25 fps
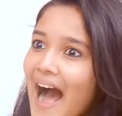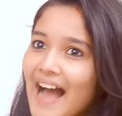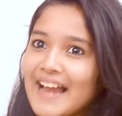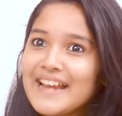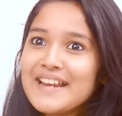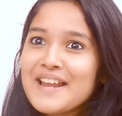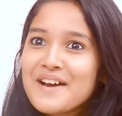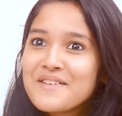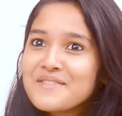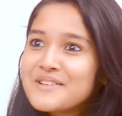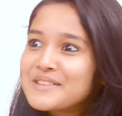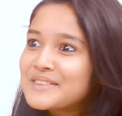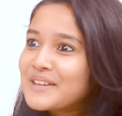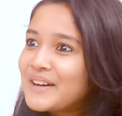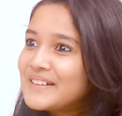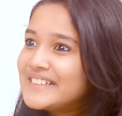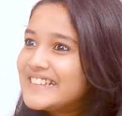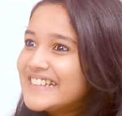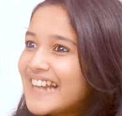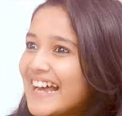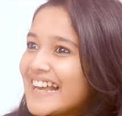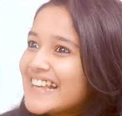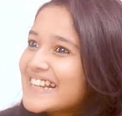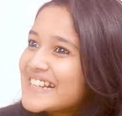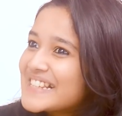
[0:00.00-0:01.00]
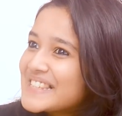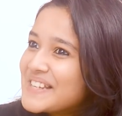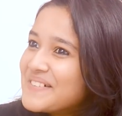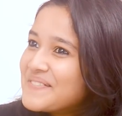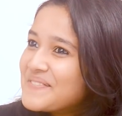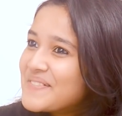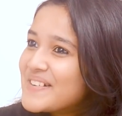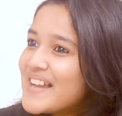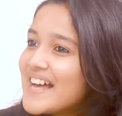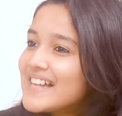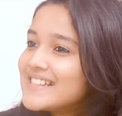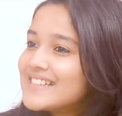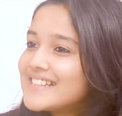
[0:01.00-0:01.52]
I never thought that I would
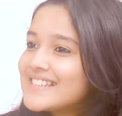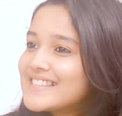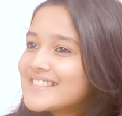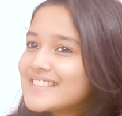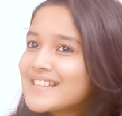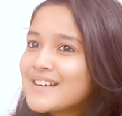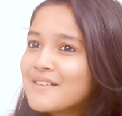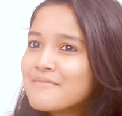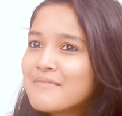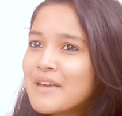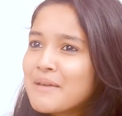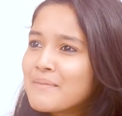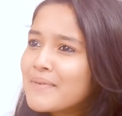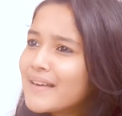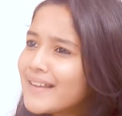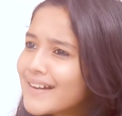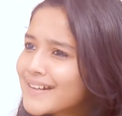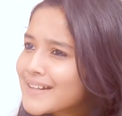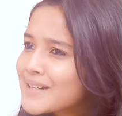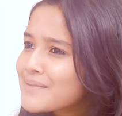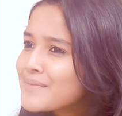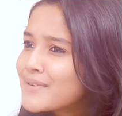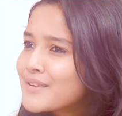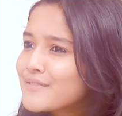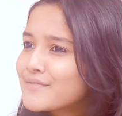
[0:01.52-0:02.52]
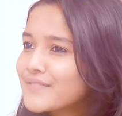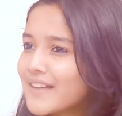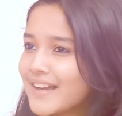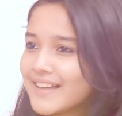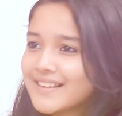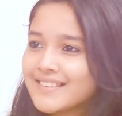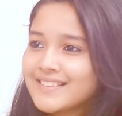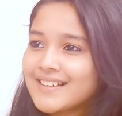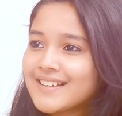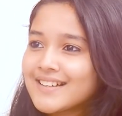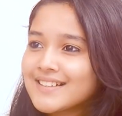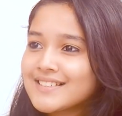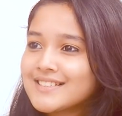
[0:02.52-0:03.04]
resemble Ajith. Maybe a little bit of
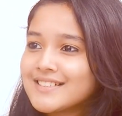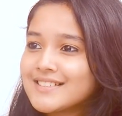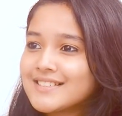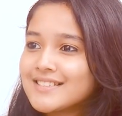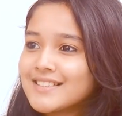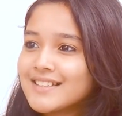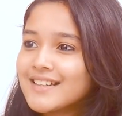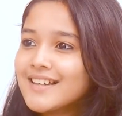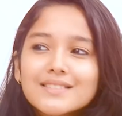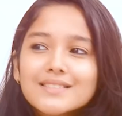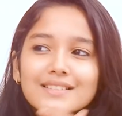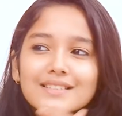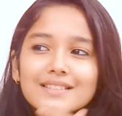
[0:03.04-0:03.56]
Nayanthara kitty.